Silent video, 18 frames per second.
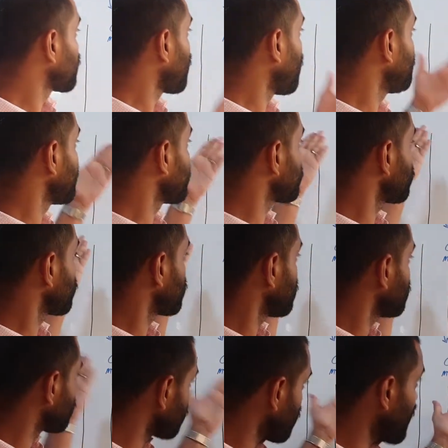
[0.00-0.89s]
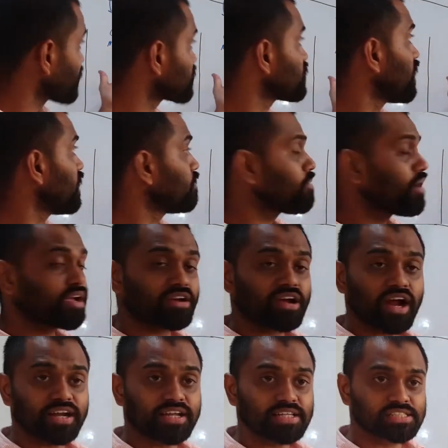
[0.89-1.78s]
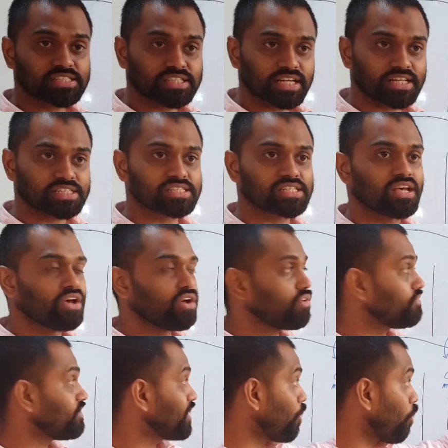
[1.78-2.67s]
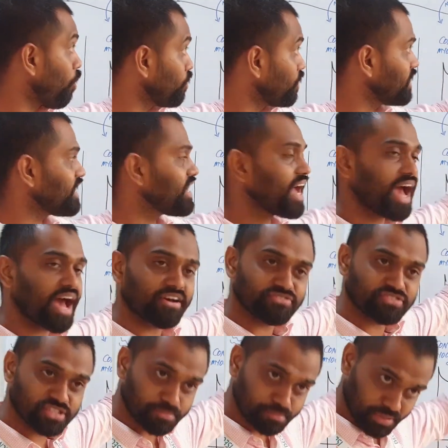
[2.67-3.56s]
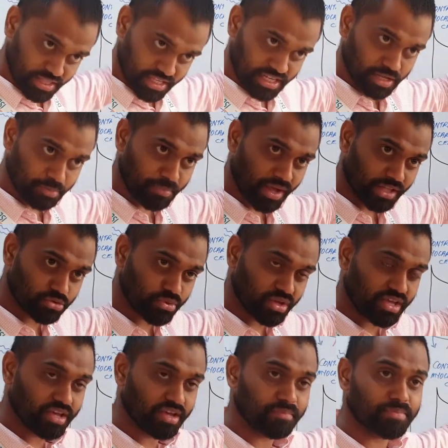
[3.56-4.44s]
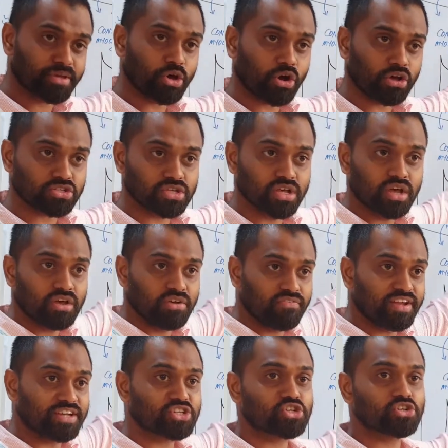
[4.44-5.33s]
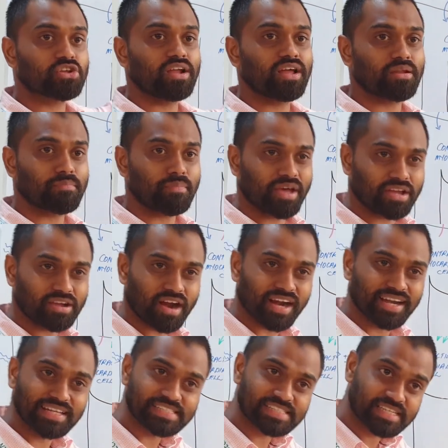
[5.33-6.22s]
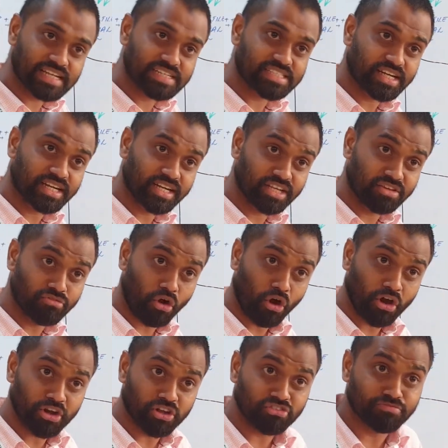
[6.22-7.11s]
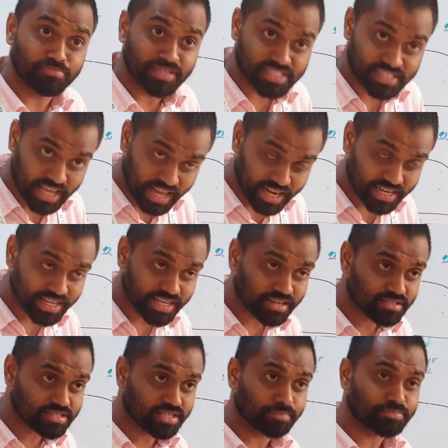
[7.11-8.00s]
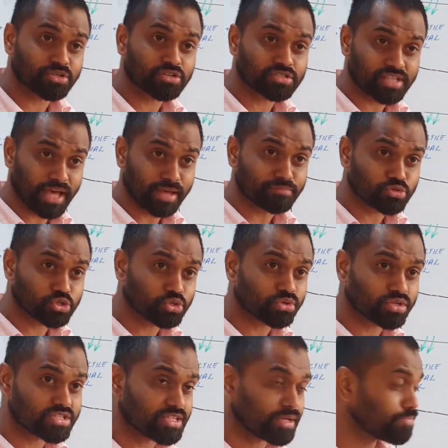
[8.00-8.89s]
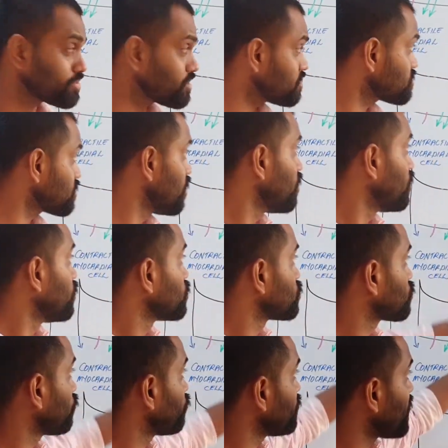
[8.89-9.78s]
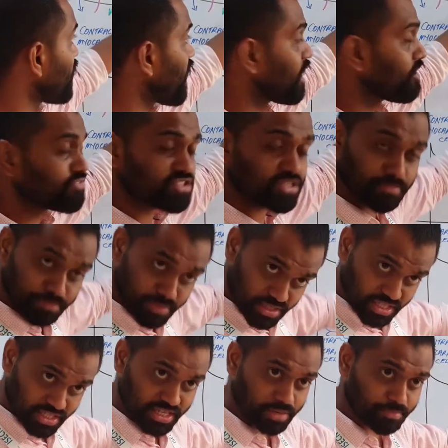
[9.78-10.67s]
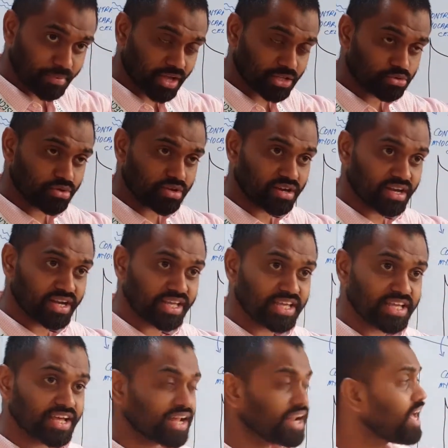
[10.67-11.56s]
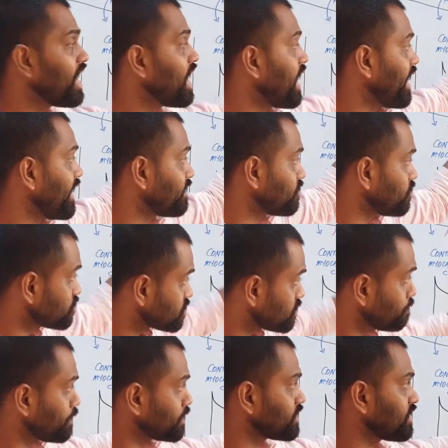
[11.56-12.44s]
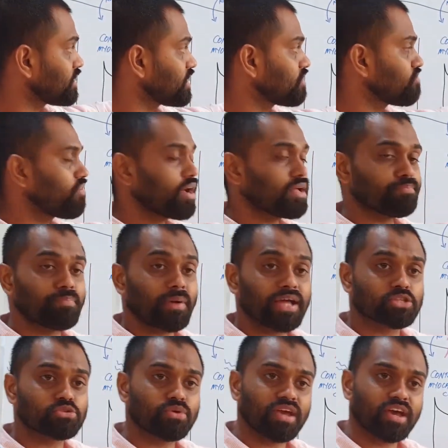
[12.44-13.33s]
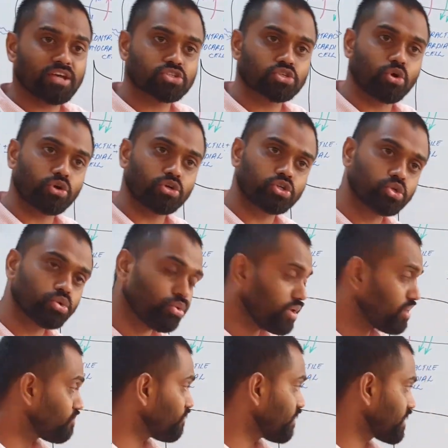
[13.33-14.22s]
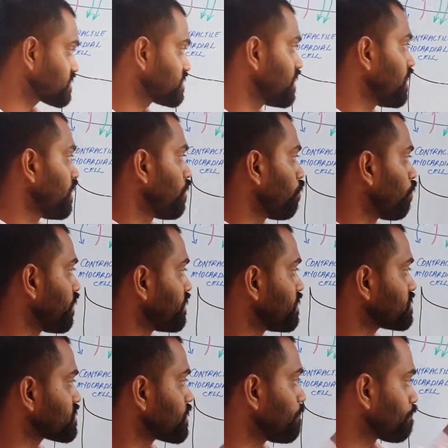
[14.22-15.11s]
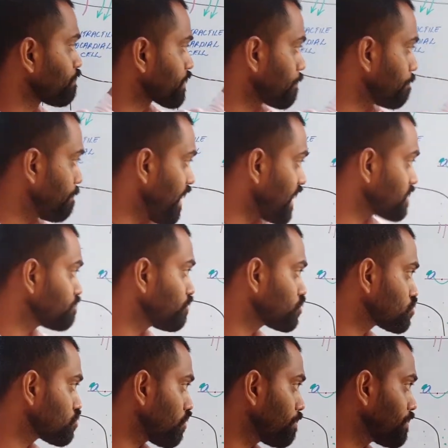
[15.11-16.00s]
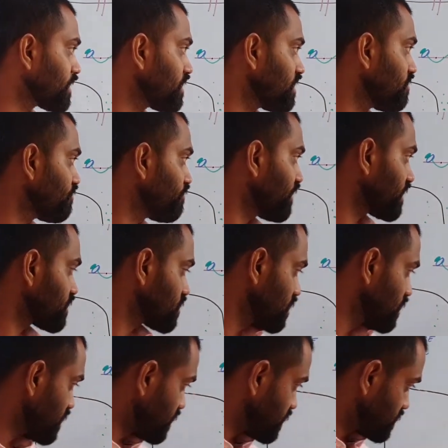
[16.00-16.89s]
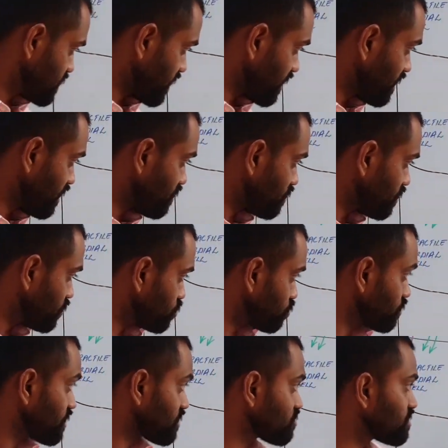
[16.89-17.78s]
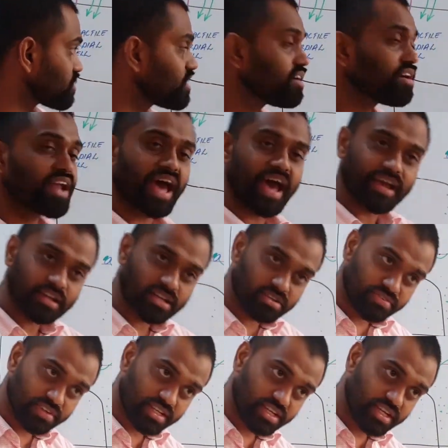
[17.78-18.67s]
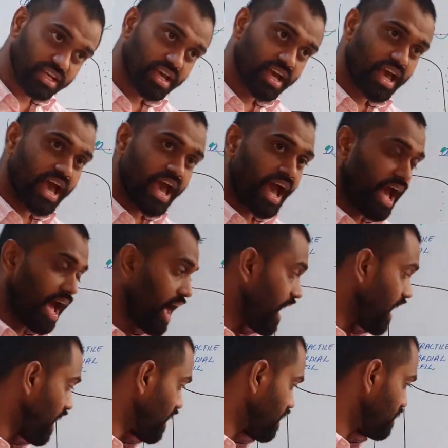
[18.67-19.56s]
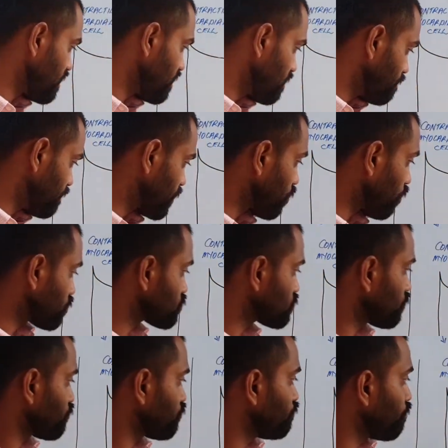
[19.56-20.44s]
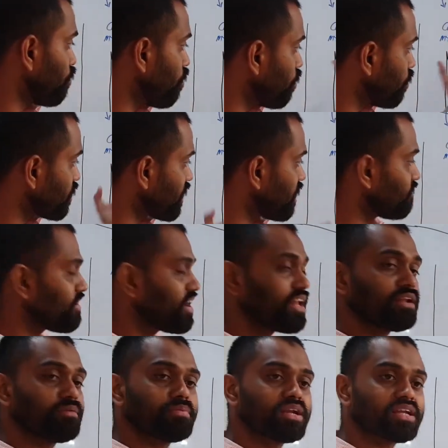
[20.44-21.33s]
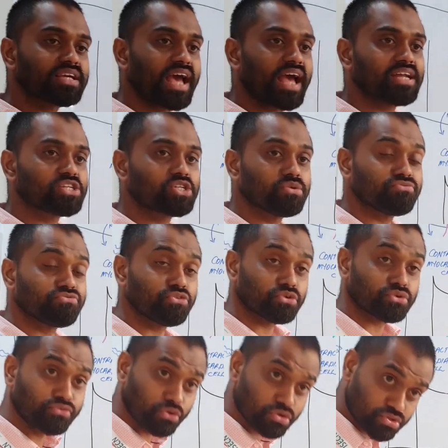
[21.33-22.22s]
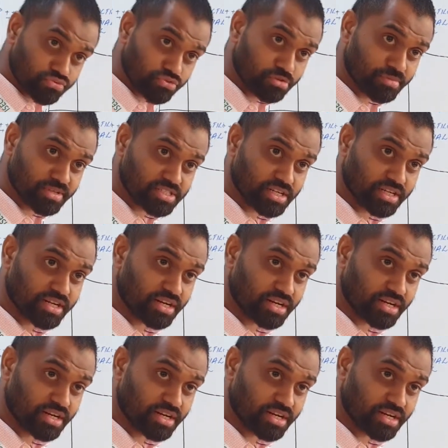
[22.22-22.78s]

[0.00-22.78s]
coming to contractile myocardial cells, we only have sympathetic pathway here because ventricular myocardial cells are devoid of muscarinic receptors, M2 receptors. So we have sympathetic pathway running here, and this sympathetic pathway has got two effects. One is bathmotropic effect secondary to the triggered activity, and because of more available calcium for forceful muscle